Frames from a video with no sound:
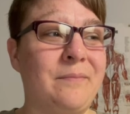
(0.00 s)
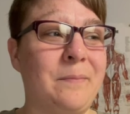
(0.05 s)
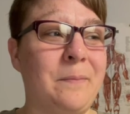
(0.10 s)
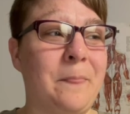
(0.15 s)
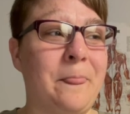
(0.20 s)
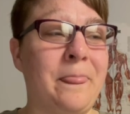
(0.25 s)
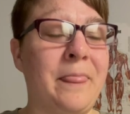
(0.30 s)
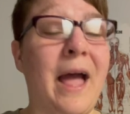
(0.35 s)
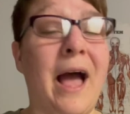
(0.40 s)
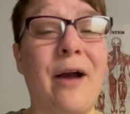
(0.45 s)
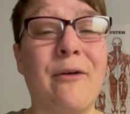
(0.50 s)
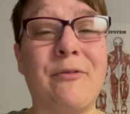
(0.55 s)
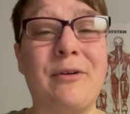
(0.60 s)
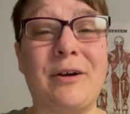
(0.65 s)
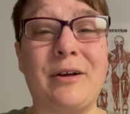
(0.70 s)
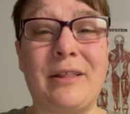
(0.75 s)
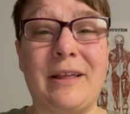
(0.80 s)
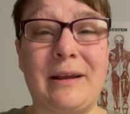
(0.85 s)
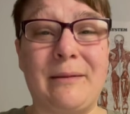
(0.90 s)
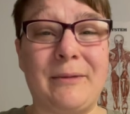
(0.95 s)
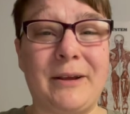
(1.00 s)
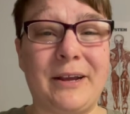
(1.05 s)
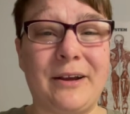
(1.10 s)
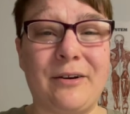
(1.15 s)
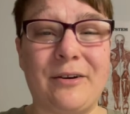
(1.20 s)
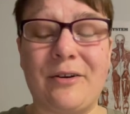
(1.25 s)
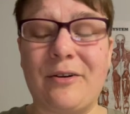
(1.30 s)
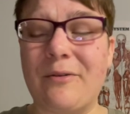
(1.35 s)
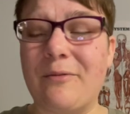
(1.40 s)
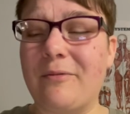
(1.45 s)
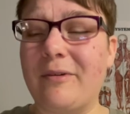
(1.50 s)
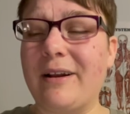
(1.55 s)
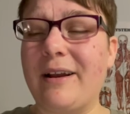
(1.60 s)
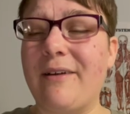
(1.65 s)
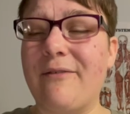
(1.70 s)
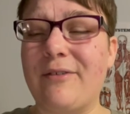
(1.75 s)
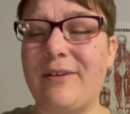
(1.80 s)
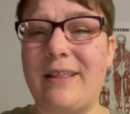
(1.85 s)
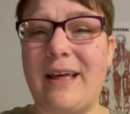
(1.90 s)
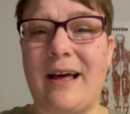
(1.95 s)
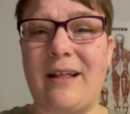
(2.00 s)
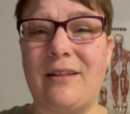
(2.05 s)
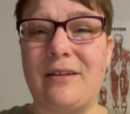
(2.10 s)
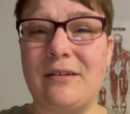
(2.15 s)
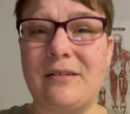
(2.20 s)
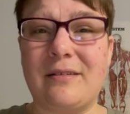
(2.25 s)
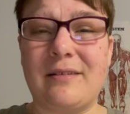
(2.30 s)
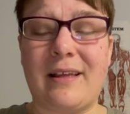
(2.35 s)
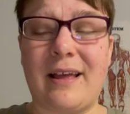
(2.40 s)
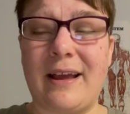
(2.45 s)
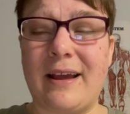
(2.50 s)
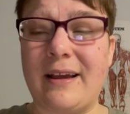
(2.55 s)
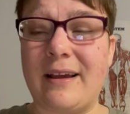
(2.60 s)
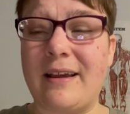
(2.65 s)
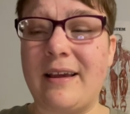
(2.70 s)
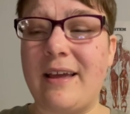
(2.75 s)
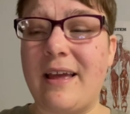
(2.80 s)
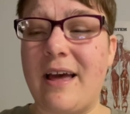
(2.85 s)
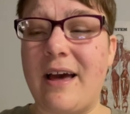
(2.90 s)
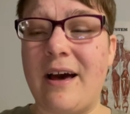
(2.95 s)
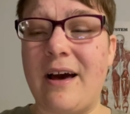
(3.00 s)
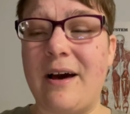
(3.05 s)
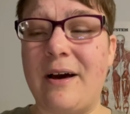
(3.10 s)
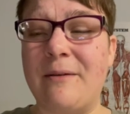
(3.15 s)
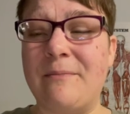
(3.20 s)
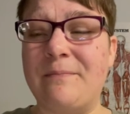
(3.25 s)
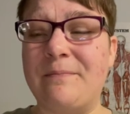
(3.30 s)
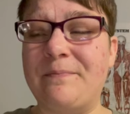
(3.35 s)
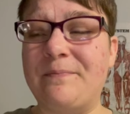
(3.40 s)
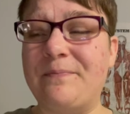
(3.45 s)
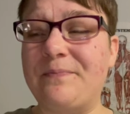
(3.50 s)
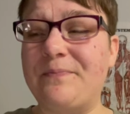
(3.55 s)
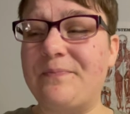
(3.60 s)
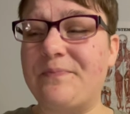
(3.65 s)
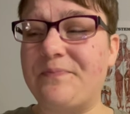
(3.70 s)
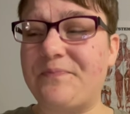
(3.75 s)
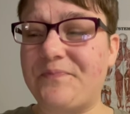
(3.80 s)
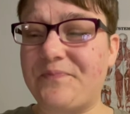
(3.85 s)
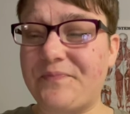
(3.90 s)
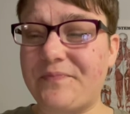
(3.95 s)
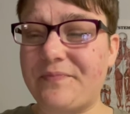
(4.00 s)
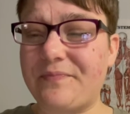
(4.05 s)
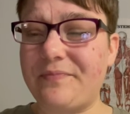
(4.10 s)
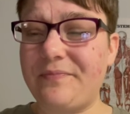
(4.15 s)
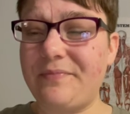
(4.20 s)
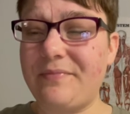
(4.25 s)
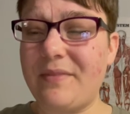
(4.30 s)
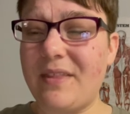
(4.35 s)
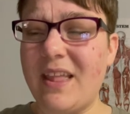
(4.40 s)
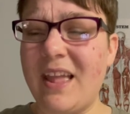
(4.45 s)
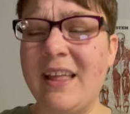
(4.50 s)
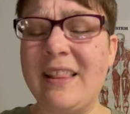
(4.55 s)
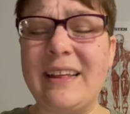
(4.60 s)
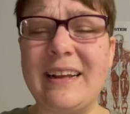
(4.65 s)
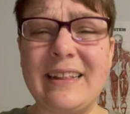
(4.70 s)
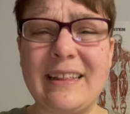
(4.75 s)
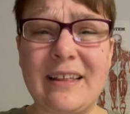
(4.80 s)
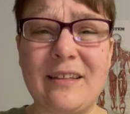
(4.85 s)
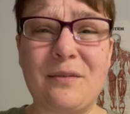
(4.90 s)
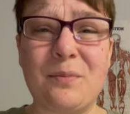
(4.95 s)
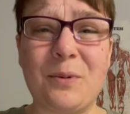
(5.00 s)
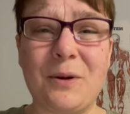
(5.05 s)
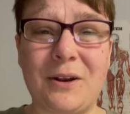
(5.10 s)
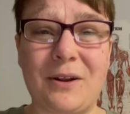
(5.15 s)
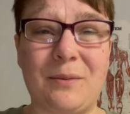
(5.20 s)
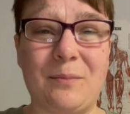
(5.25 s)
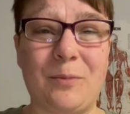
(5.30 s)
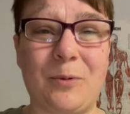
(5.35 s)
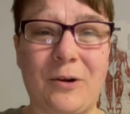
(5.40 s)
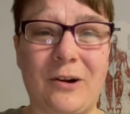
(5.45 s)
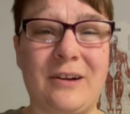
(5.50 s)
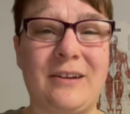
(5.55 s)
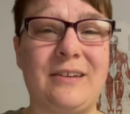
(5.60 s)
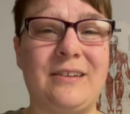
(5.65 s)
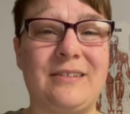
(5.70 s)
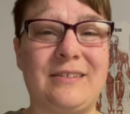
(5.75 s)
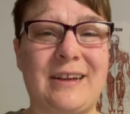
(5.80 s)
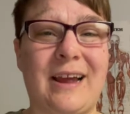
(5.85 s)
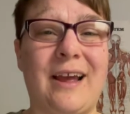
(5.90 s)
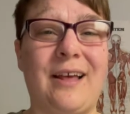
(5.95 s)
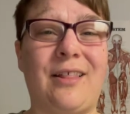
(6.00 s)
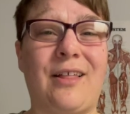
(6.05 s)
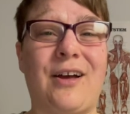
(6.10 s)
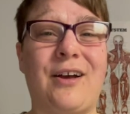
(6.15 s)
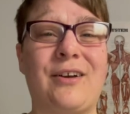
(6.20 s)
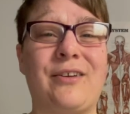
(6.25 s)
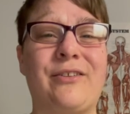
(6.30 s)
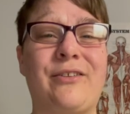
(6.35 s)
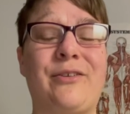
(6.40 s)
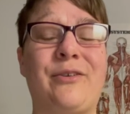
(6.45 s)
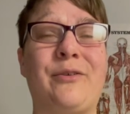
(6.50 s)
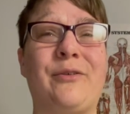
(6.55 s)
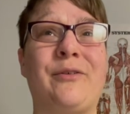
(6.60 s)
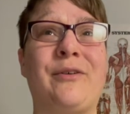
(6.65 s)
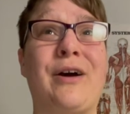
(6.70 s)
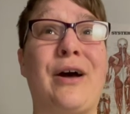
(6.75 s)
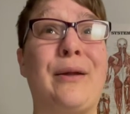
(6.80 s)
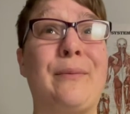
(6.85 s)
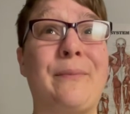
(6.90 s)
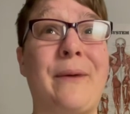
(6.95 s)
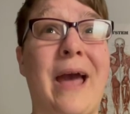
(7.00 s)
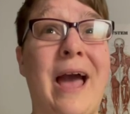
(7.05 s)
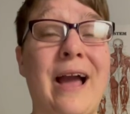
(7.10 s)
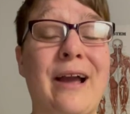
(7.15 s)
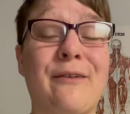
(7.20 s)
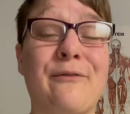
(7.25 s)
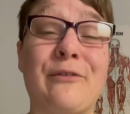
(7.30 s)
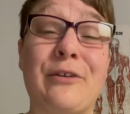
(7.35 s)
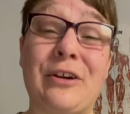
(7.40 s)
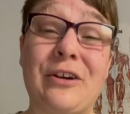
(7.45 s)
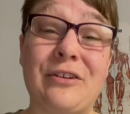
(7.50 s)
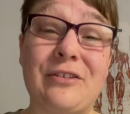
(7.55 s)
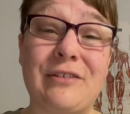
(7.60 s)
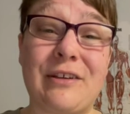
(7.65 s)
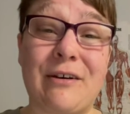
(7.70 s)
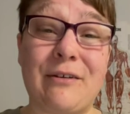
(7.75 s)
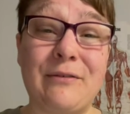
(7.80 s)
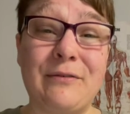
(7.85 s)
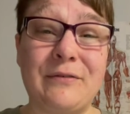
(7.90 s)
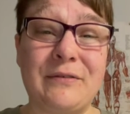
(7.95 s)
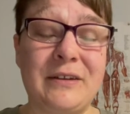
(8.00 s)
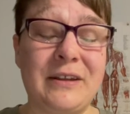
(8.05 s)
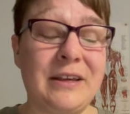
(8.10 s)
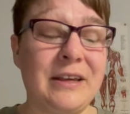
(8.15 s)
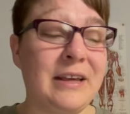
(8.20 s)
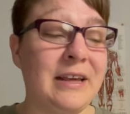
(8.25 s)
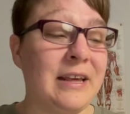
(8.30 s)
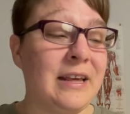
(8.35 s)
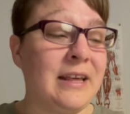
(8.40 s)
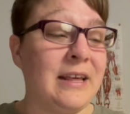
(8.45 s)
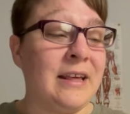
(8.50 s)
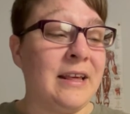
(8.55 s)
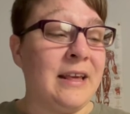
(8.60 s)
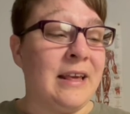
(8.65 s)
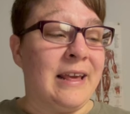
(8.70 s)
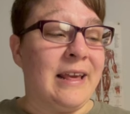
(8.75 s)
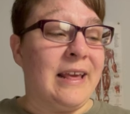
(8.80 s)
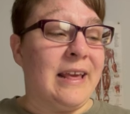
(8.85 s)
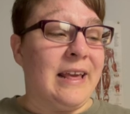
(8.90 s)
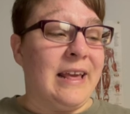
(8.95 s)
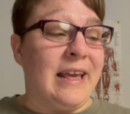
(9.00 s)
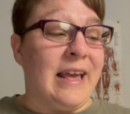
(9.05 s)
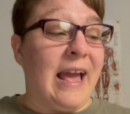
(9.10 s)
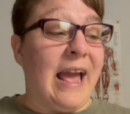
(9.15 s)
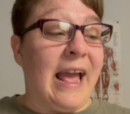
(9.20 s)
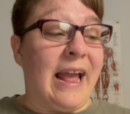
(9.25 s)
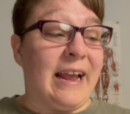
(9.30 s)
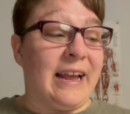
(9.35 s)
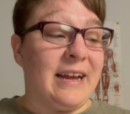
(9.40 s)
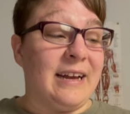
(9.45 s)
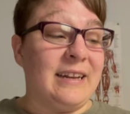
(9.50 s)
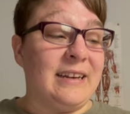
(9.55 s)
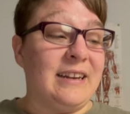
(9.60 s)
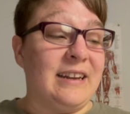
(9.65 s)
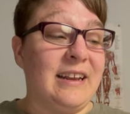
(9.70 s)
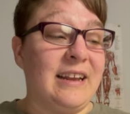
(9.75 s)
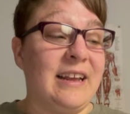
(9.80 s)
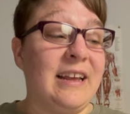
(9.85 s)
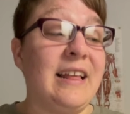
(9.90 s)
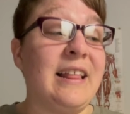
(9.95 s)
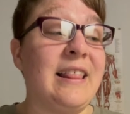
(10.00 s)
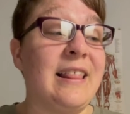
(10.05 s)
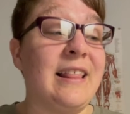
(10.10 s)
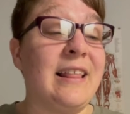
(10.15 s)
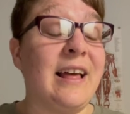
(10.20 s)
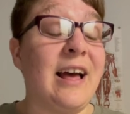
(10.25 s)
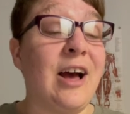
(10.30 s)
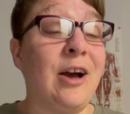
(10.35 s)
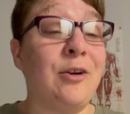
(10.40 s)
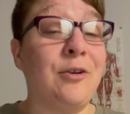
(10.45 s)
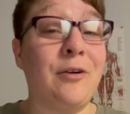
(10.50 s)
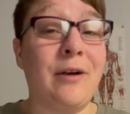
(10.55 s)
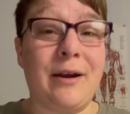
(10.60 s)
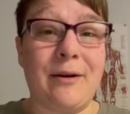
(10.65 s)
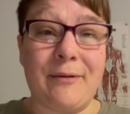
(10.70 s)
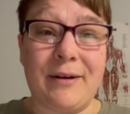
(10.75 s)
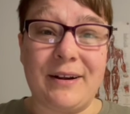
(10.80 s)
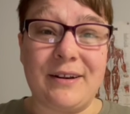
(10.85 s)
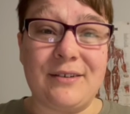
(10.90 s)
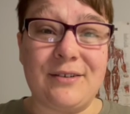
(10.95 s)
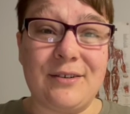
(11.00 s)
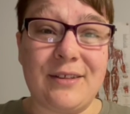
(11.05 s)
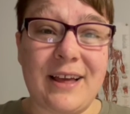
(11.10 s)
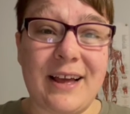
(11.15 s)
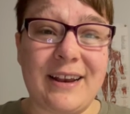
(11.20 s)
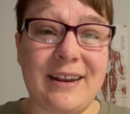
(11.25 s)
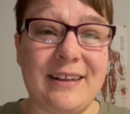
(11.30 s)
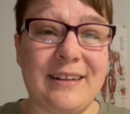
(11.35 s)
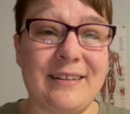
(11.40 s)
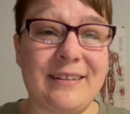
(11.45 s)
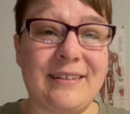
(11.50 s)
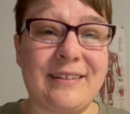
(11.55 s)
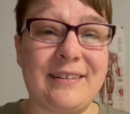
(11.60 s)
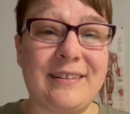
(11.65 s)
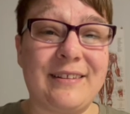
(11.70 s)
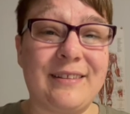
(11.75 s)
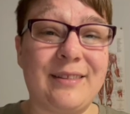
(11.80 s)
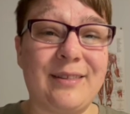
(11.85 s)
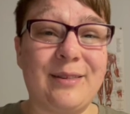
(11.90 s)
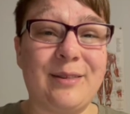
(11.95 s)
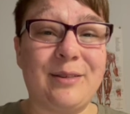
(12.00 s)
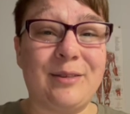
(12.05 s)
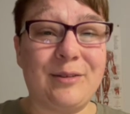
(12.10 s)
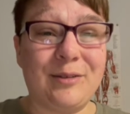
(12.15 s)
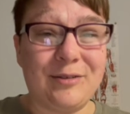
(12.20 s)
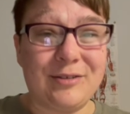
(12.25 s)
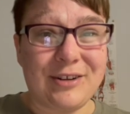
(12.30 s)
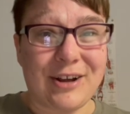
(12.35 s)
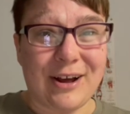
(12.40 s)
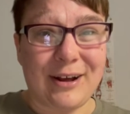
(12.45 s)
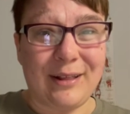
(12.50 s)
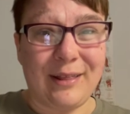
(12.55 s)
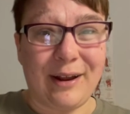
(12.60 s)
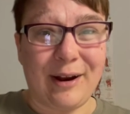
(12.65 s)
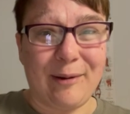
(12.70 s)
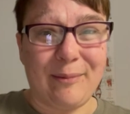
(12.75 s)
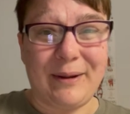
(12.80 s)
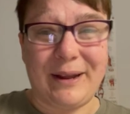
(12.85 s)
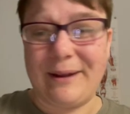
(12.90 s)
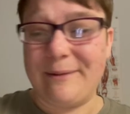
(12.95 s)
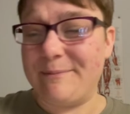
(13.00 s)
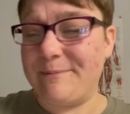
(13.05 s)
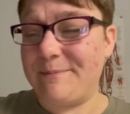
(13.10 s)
not reclaiming it or whatever that looks like. I think that's pretty important dialogue to unpack for yourself. And a great way to do that is through talk therapy.